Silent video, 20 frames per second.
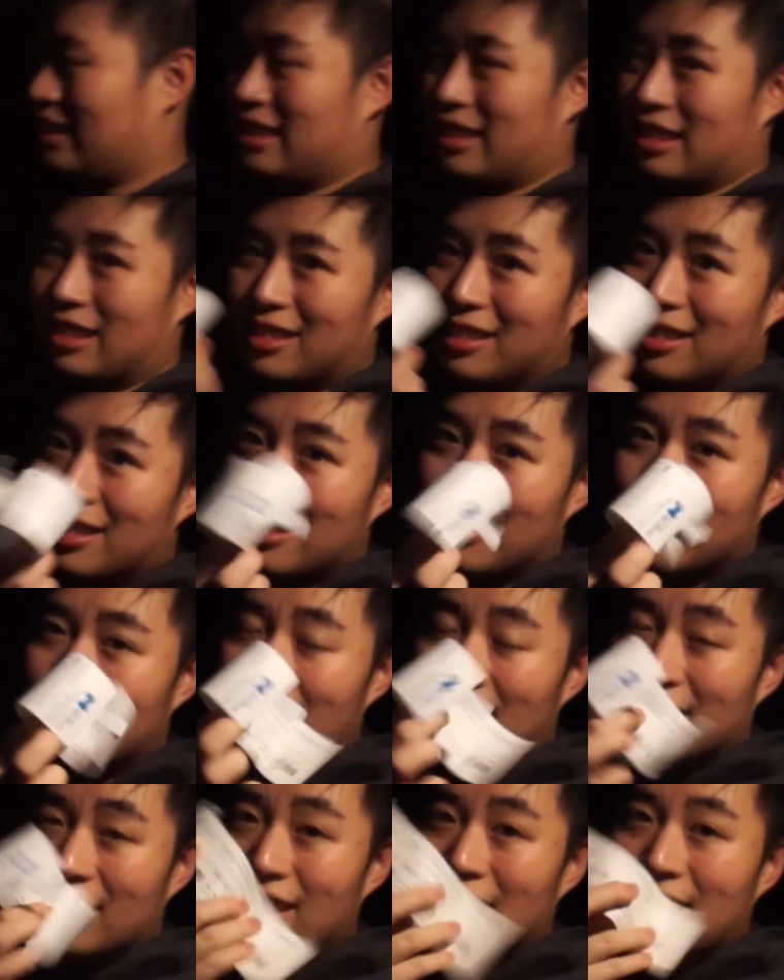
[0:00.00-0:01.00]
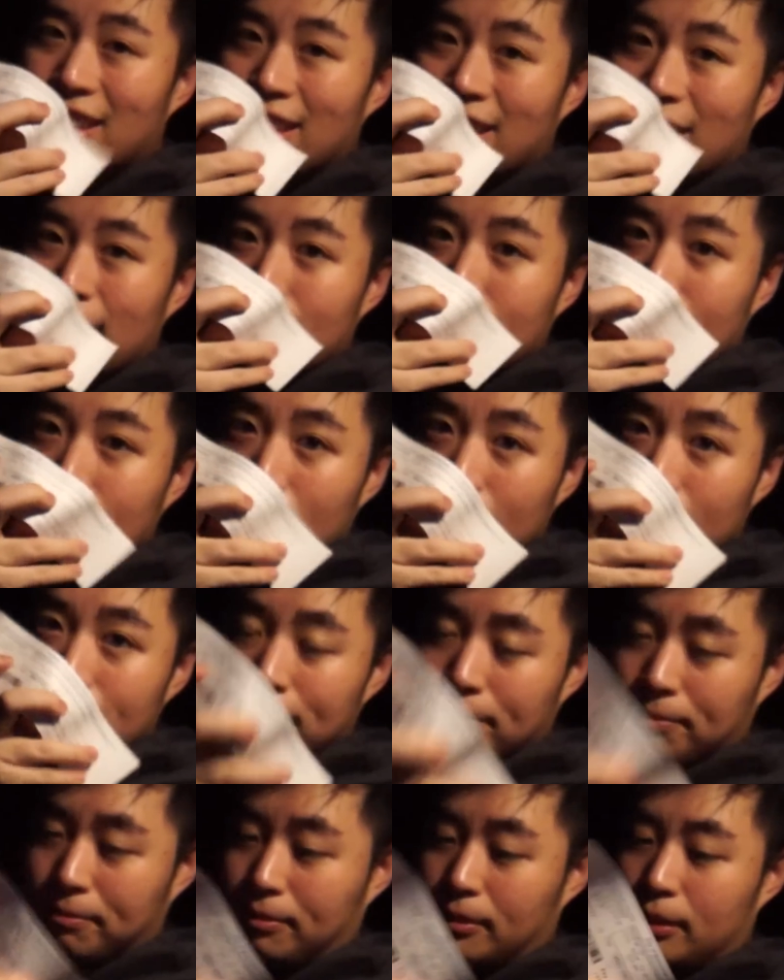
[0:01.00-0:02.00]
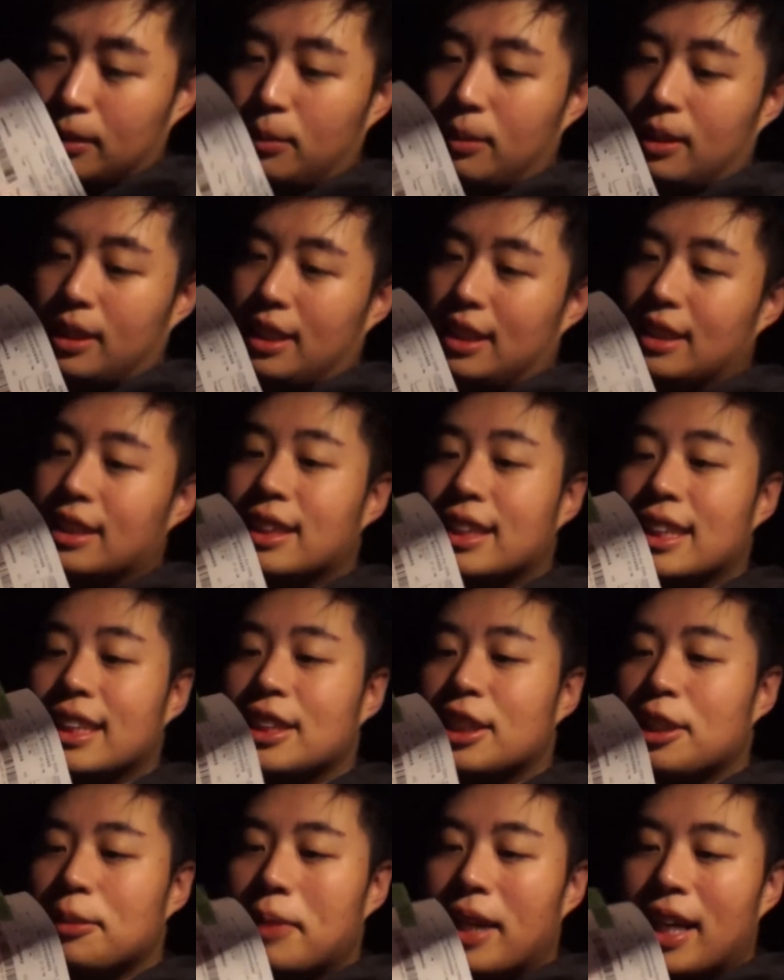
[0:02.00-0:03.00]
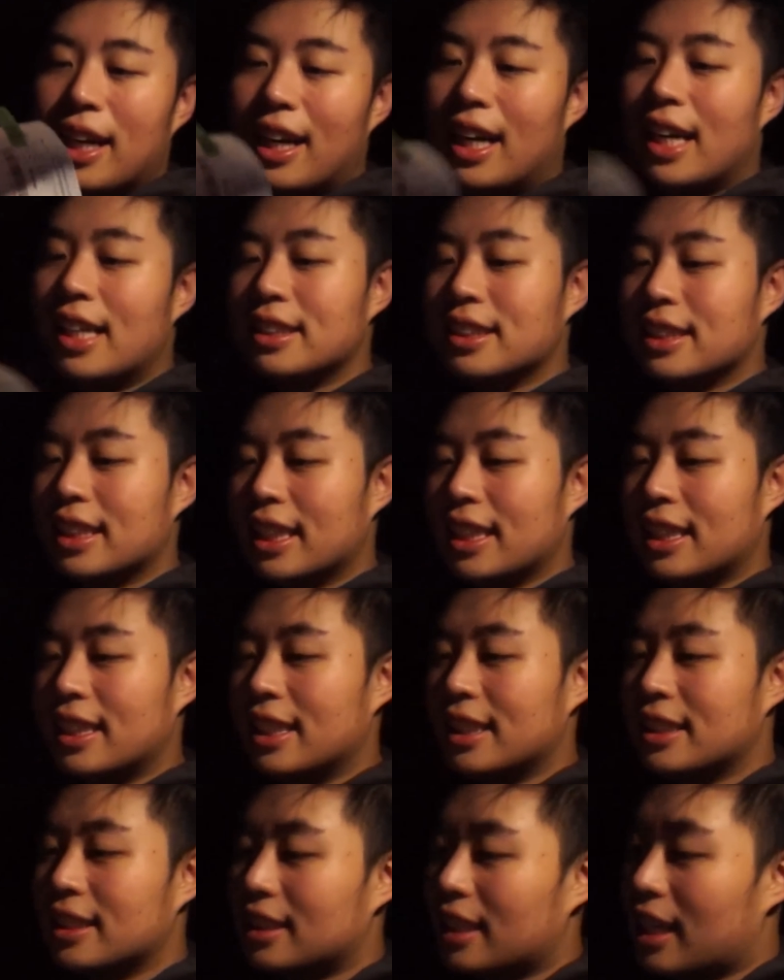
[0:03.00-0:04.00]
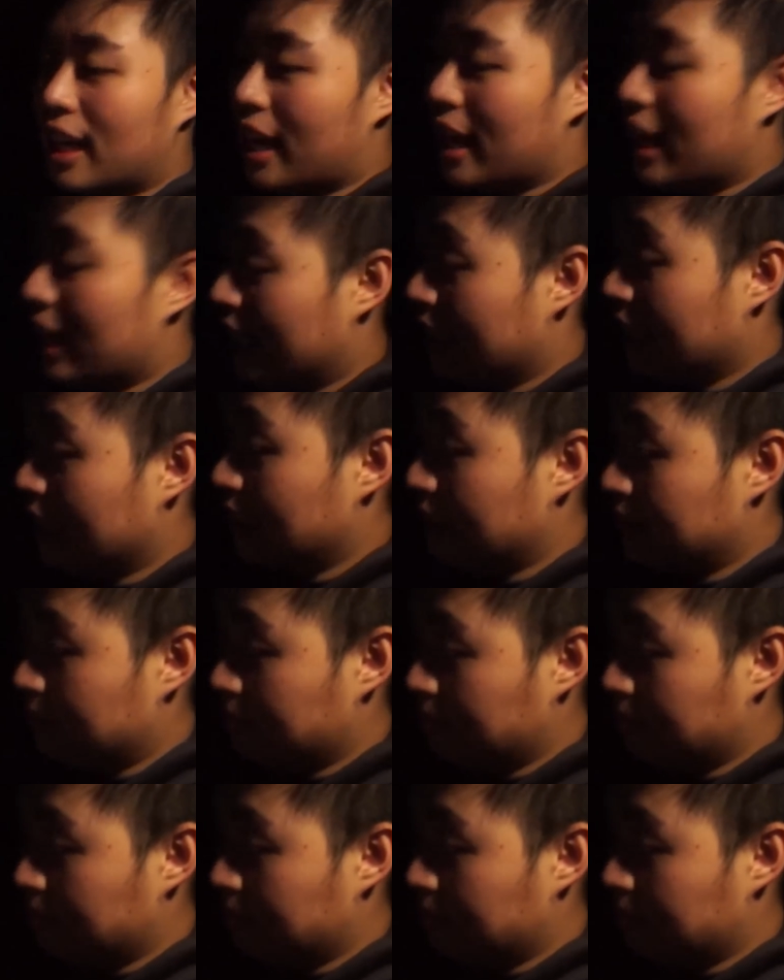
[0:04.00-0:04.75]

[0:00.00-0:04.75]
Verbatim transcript: do. What is this, you may ask? It is a